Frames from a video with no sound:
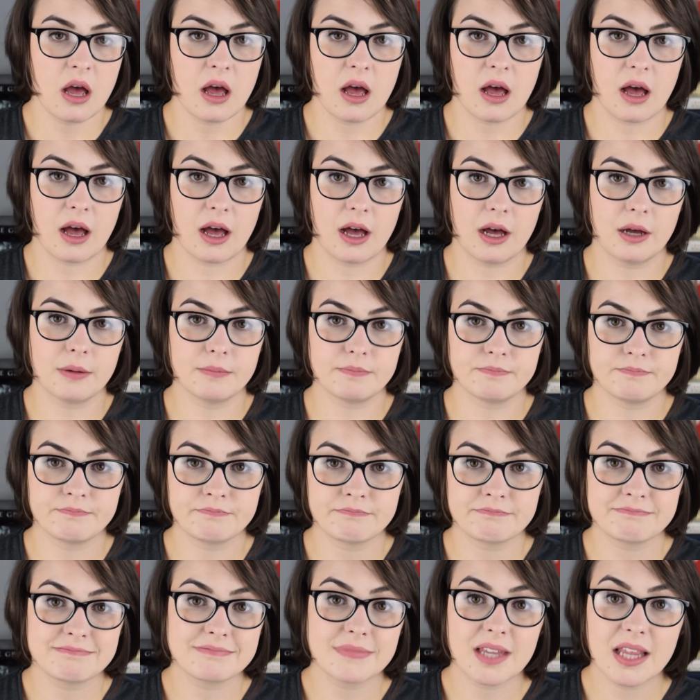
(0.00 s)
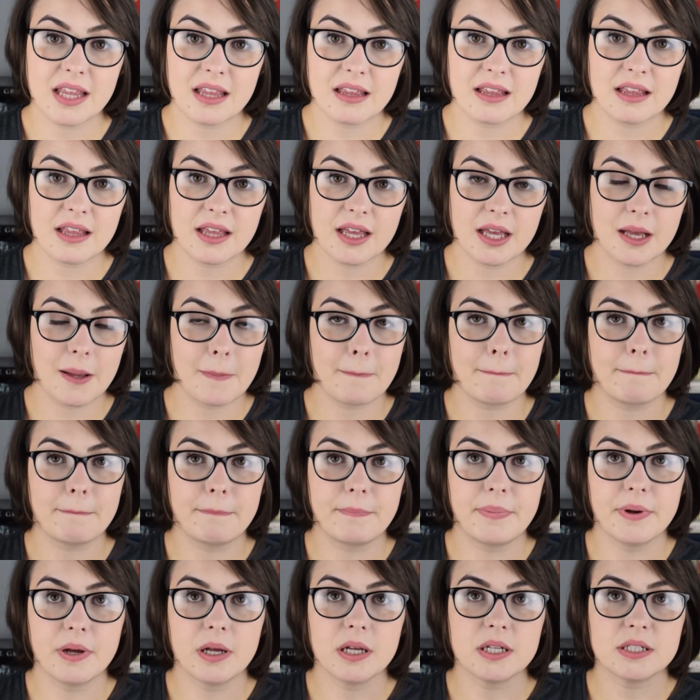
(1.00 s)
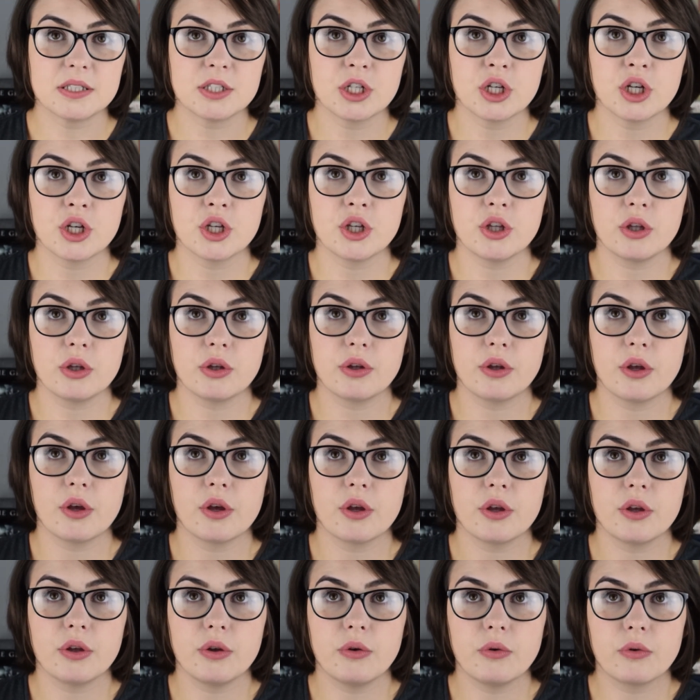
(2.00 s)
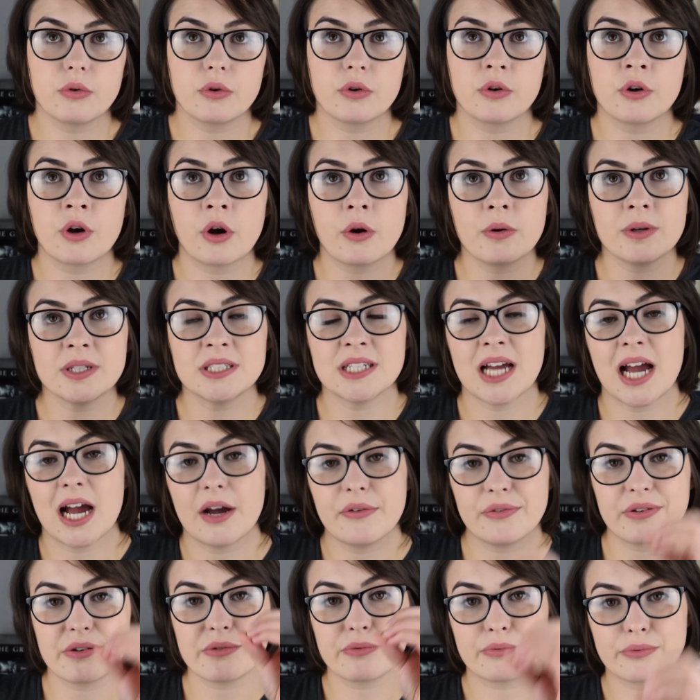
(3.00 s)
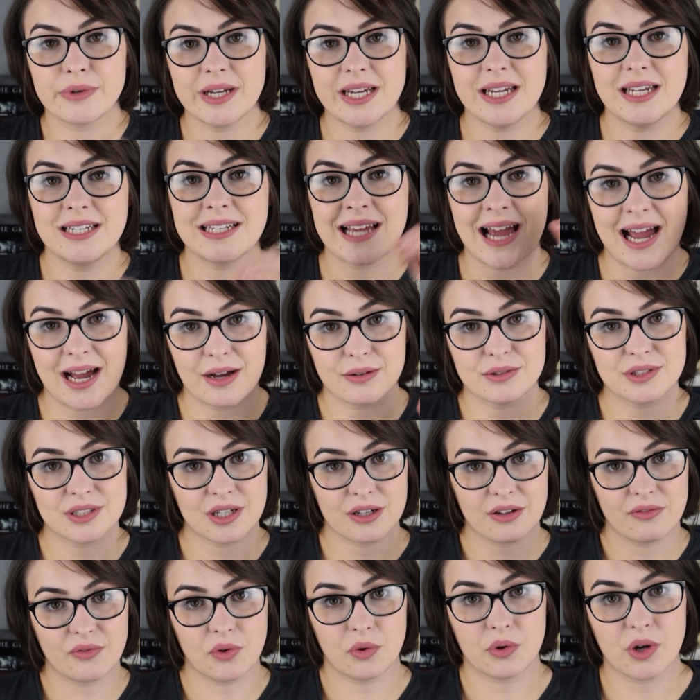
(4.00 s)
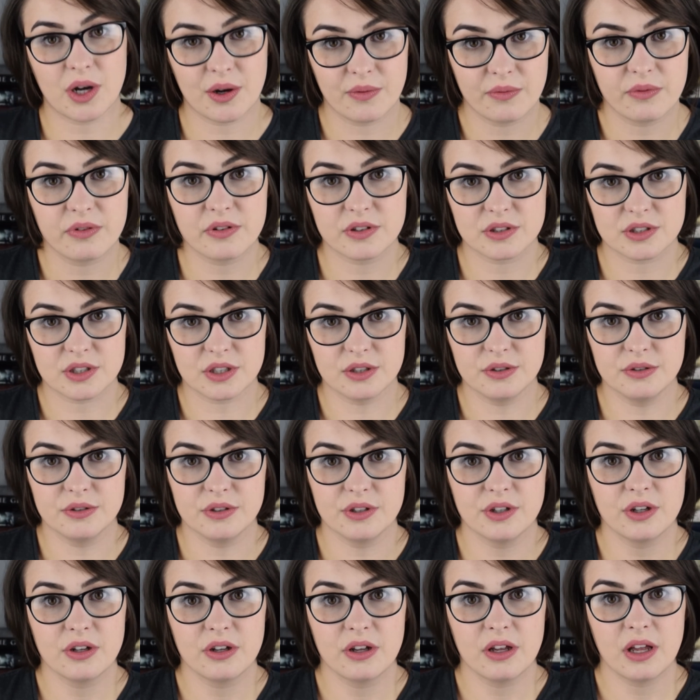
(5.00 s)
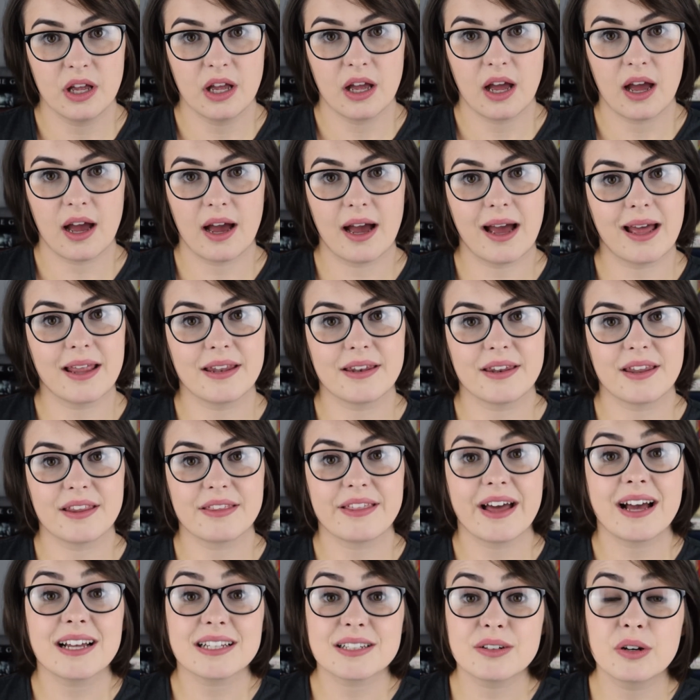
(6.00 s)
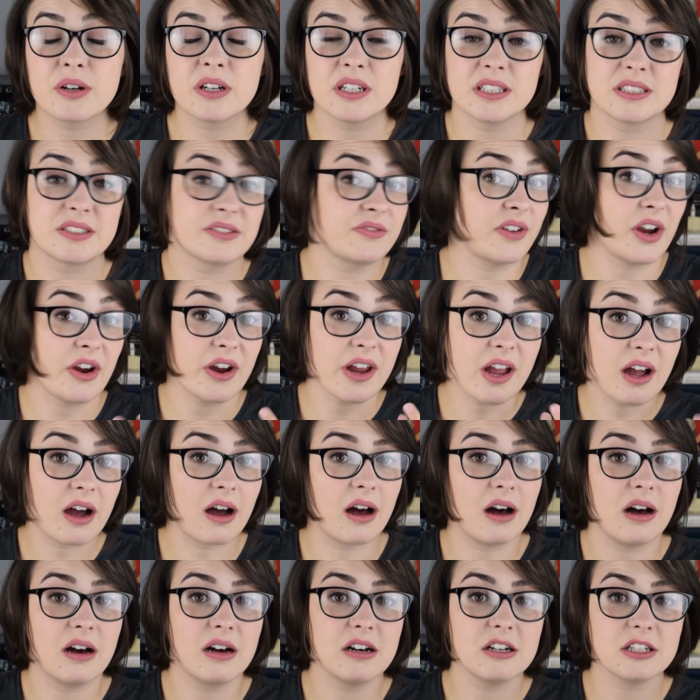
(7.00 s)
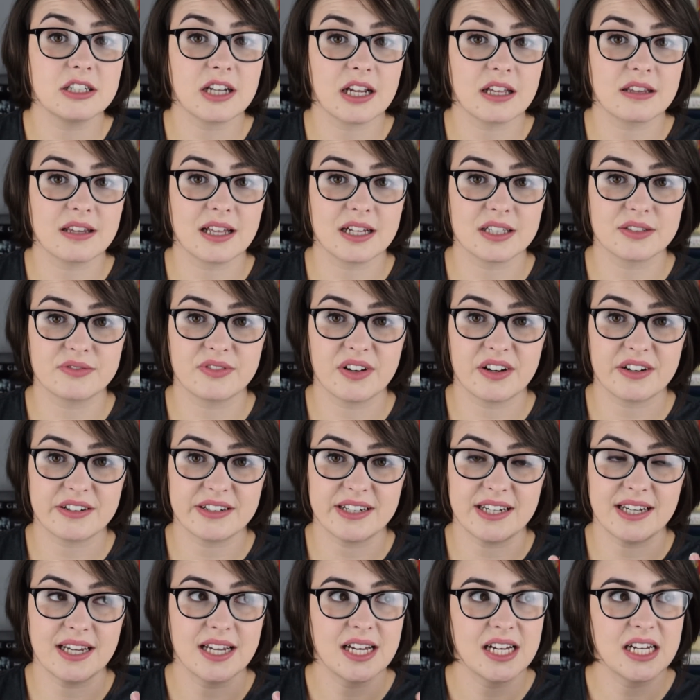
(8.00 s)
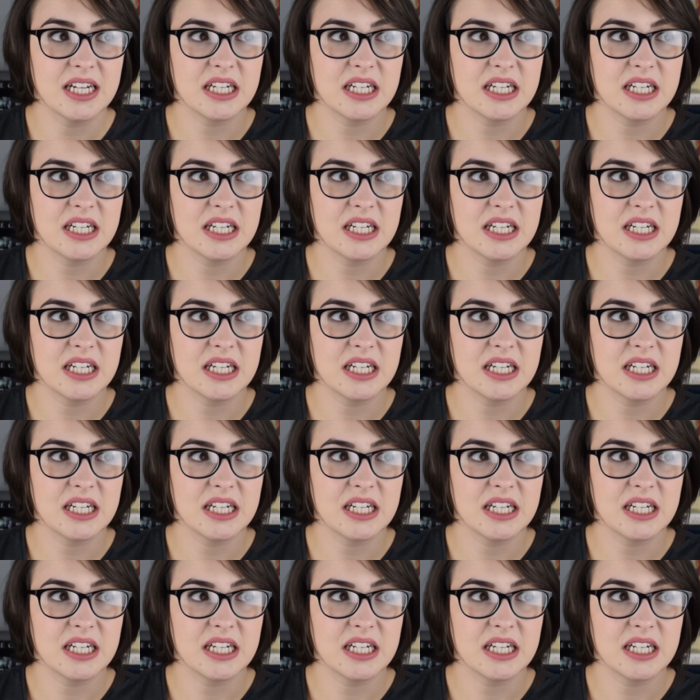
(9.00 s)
But you're going to have to read outside of your comfort zone. And that is very hard, and that's very,